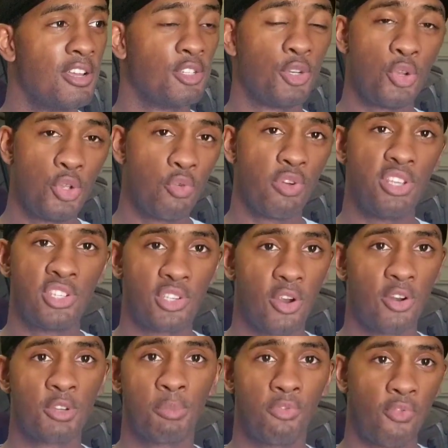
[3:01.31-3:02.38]
Do your
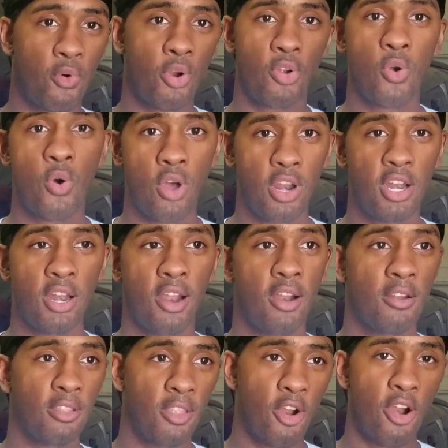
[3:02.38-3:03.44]
research before going in
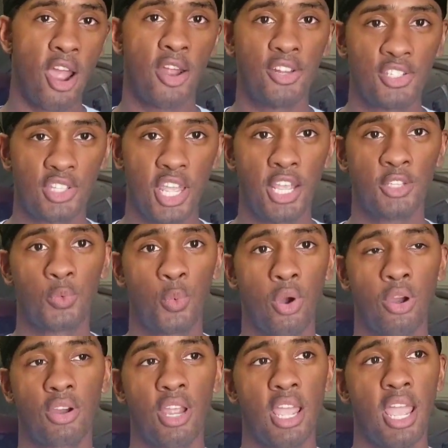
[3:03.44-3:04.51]
there. Learn how these things
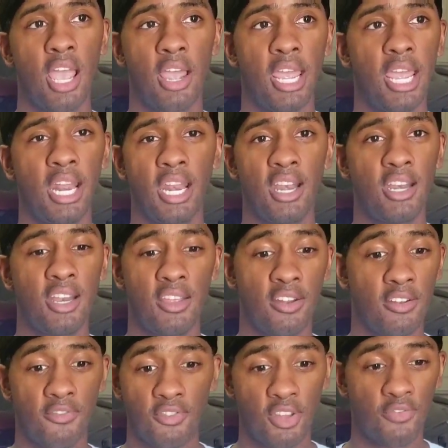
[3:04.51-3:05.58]
work, and
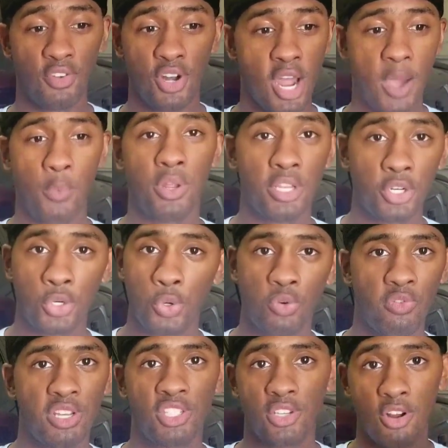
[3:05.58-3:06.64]
if you're not willing to do the
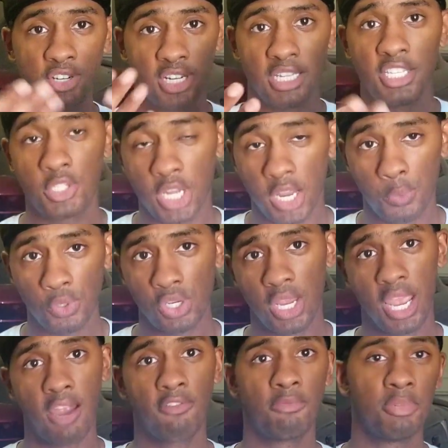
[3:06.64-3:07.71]
research, at least take what you
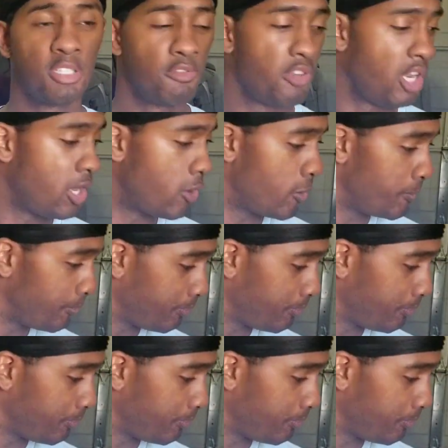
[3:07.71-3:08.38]
can from this video.